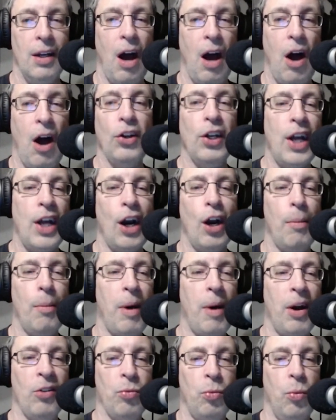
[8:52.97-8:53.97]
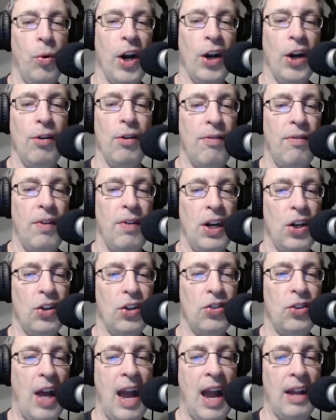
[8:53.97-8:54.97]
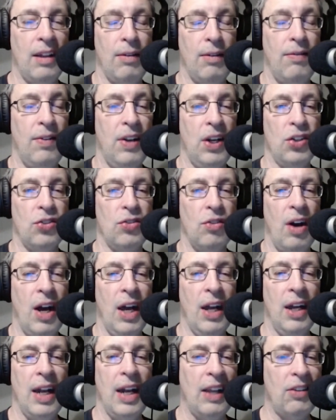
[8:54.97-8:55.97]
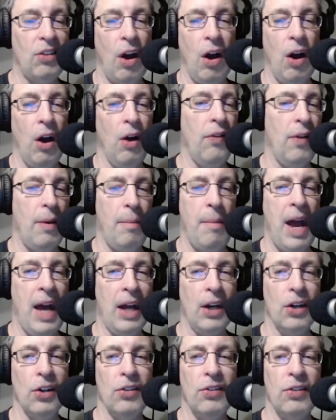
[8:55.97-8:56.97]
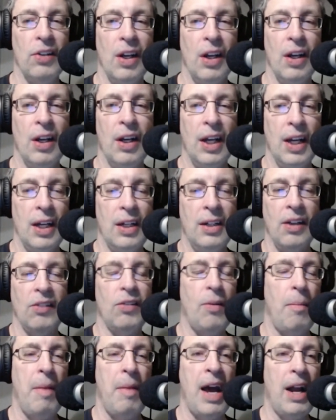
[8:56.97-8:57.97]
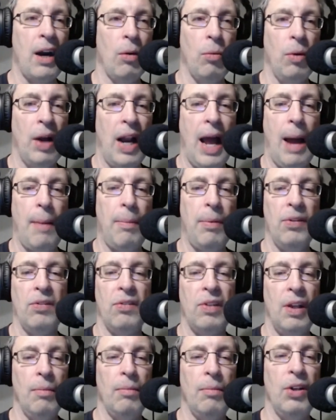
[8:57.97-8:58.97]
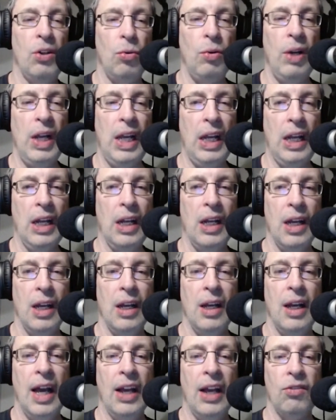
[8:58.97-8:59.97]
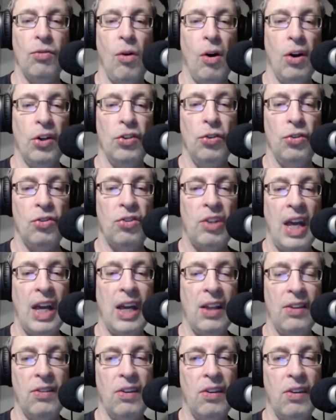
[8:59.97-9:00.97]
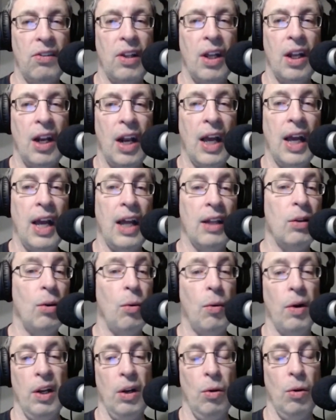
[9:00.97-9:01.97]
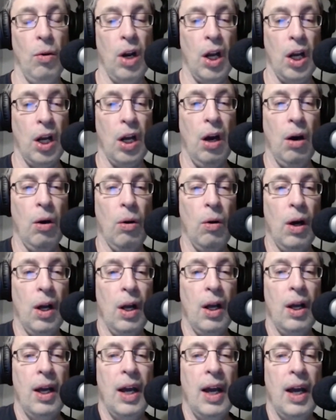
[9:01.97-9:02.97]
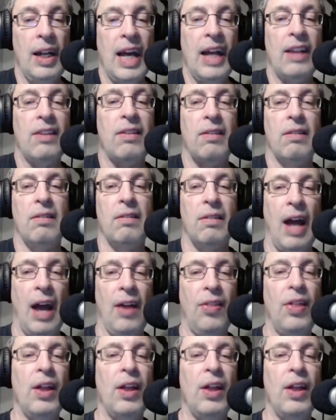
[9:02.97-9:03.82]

All you care about is where you finish at the finish line. That's all that matters. It doesn't matter what happens in between, as long as you stay consistent and get to where you want to go. And that's, I